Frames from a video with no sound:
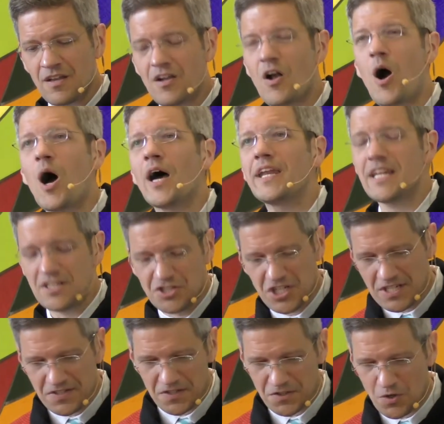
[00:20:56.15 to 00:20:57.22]
God in
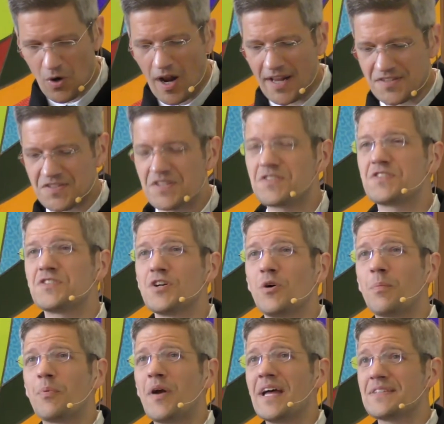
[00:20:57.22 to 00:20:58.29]
Jesus Christ is still
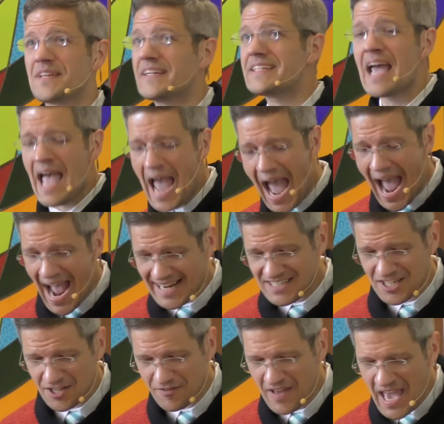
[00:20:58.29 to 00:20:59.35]
present,
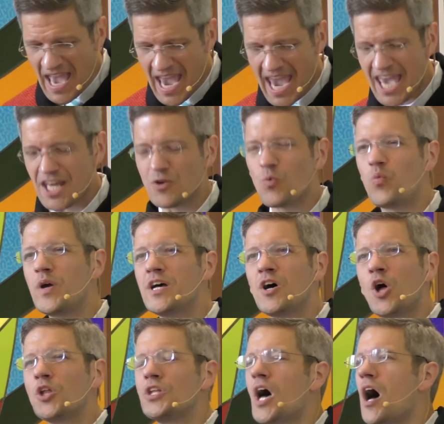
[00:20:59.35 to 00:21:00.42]
active, and
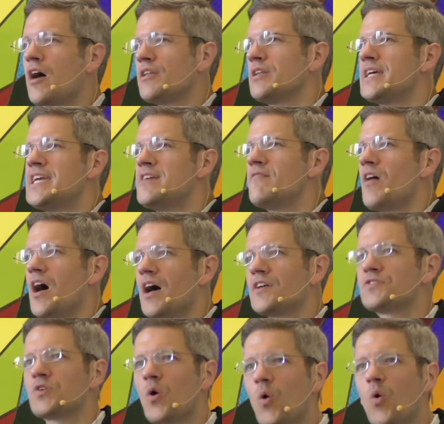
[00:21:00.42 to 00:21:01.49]
will not leave
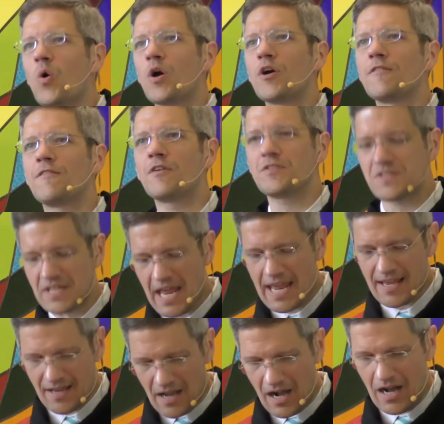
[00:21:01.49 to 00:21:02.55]
us or
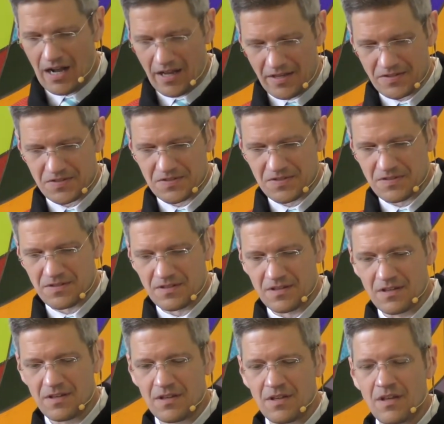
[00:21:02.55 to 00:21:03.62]
forsake us.
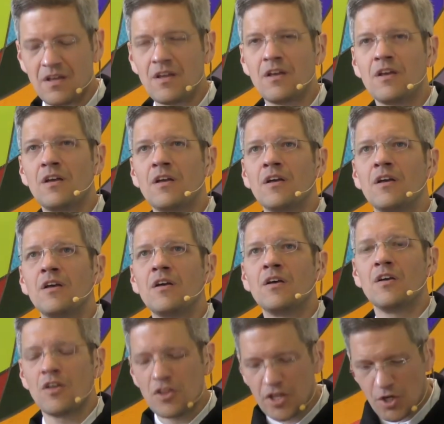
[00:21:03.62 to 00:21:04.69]

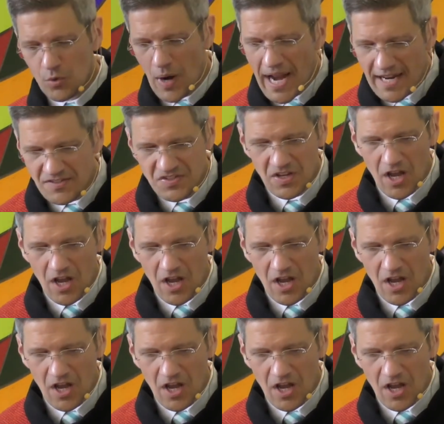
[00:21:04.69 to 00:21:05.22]
The grace